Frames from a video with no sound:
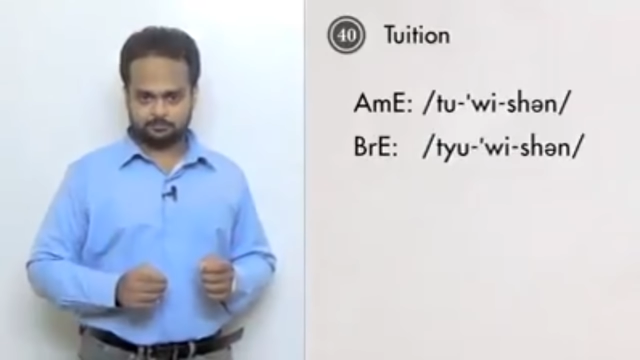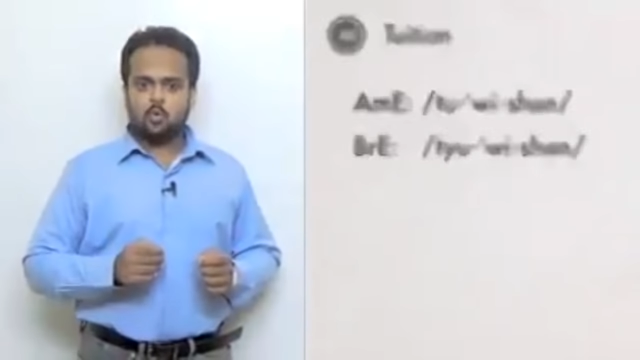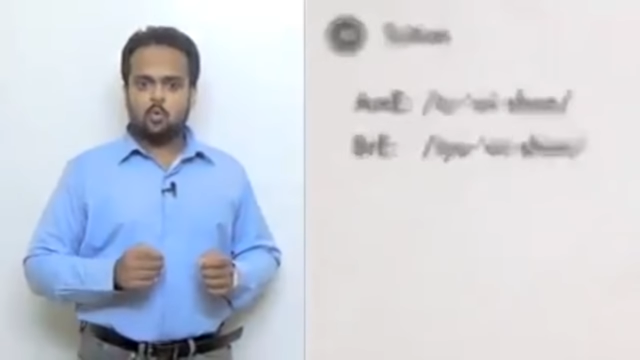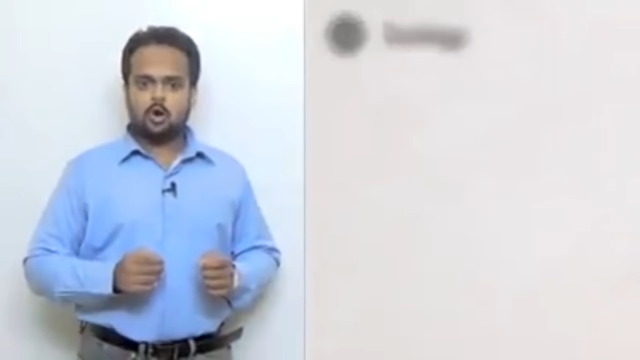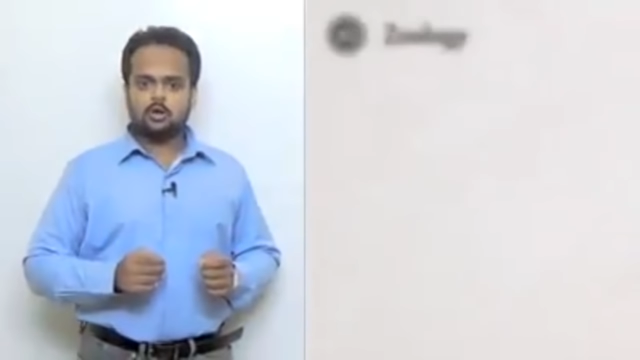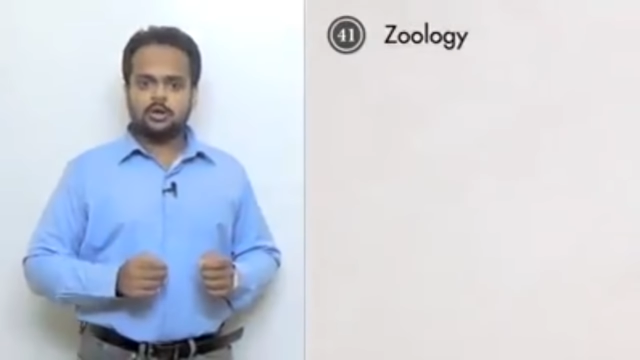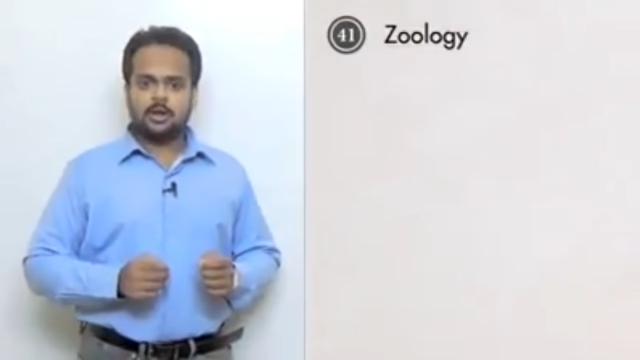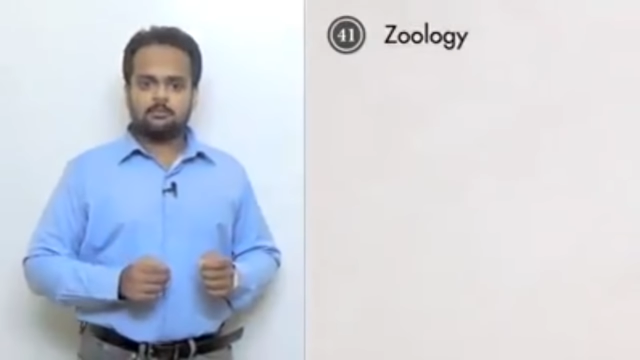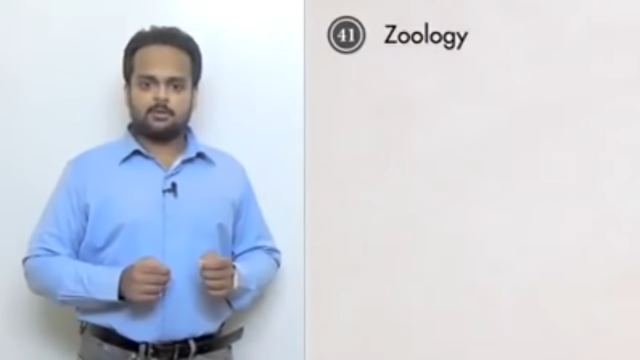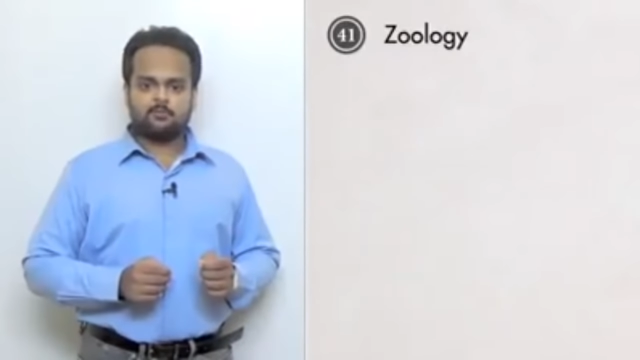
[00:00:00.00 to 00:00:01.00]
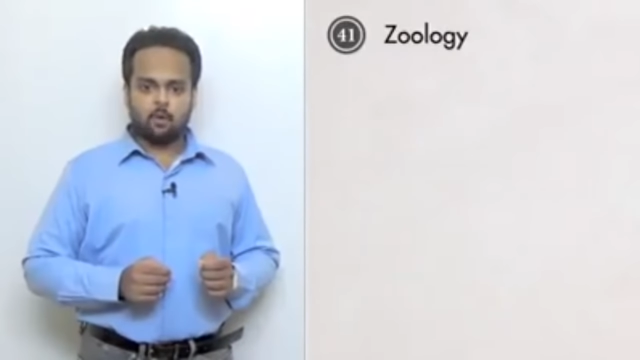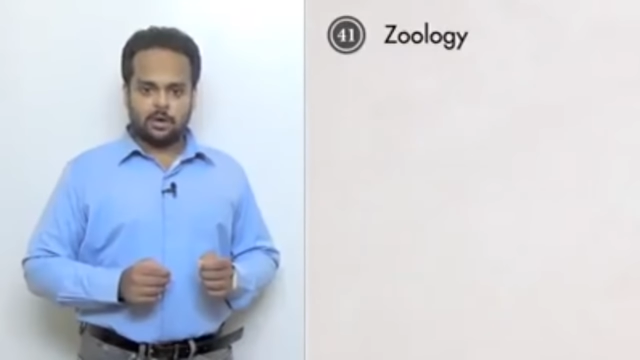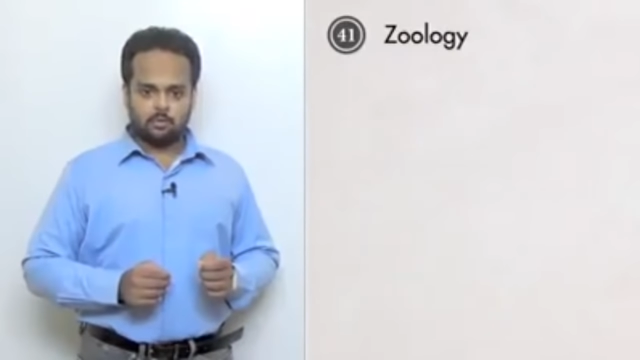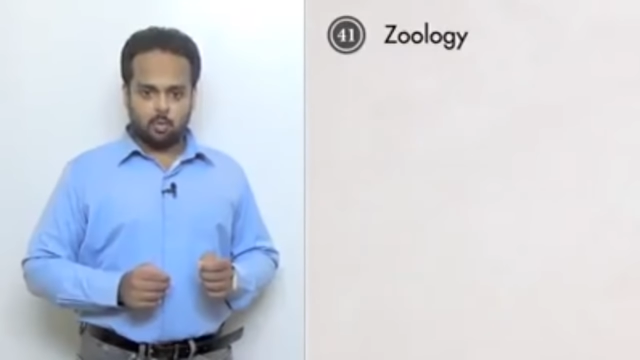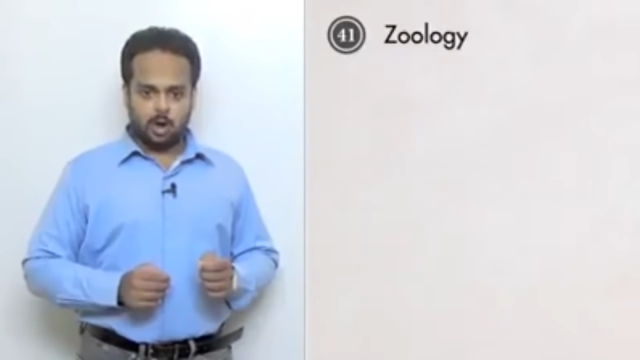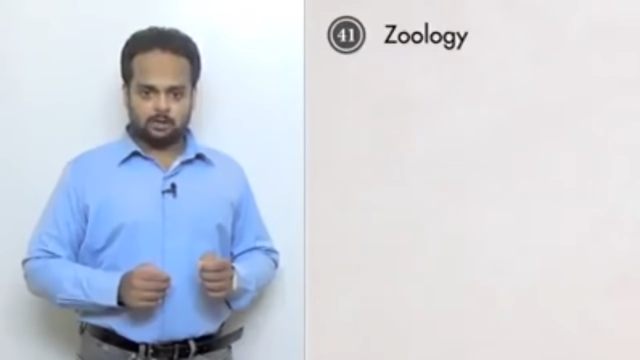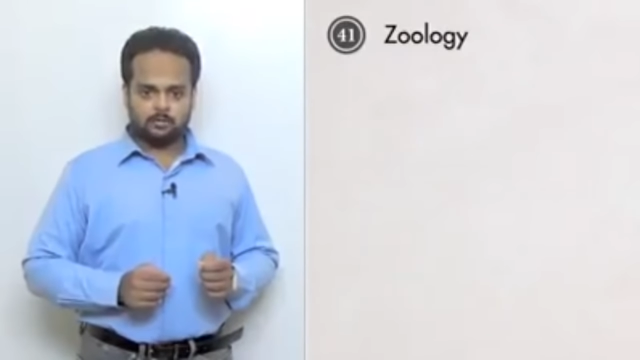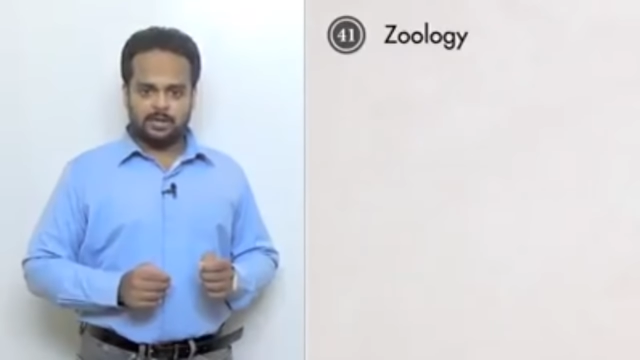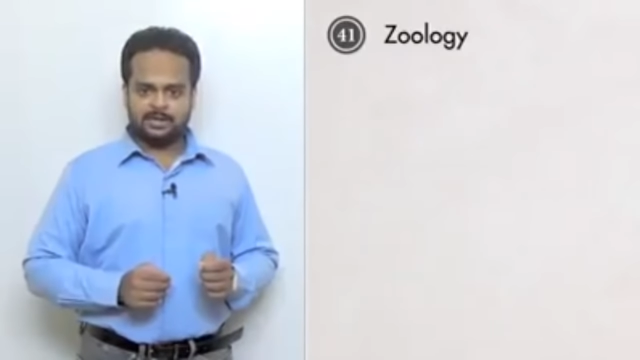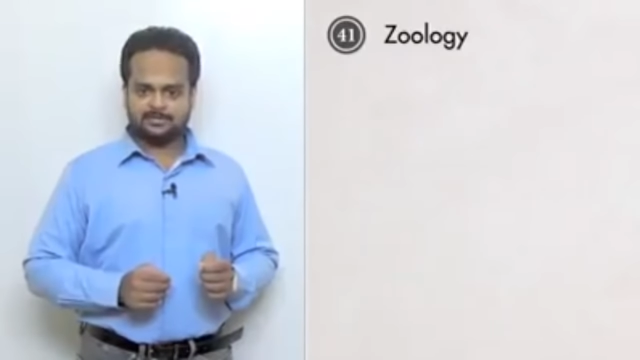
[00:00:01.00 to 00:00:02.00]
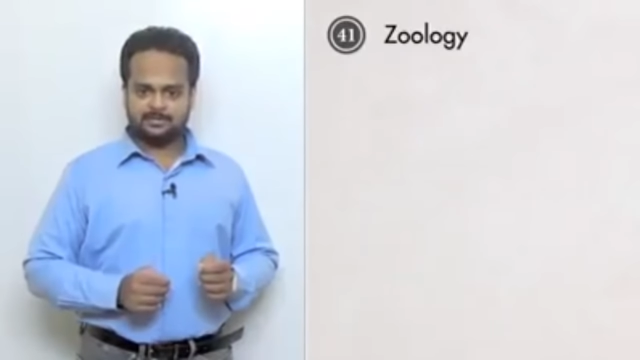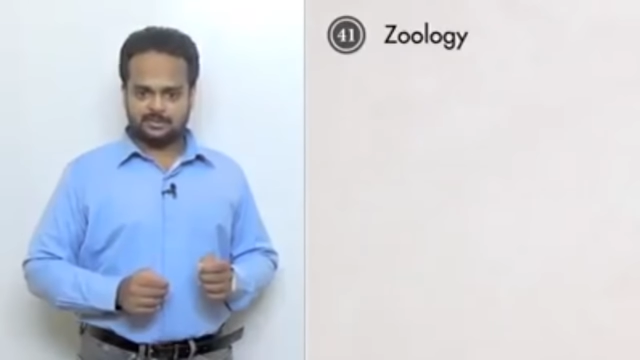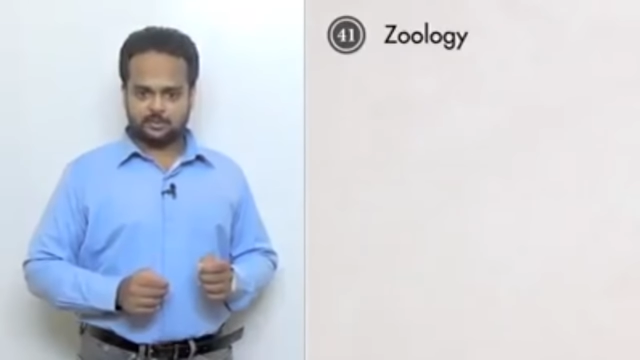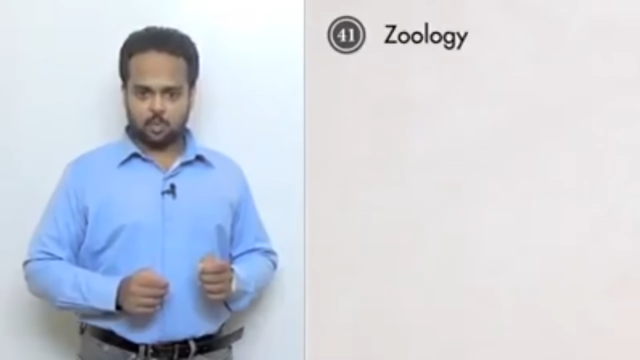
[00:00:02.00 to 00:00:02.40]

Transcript: Word number 41 is this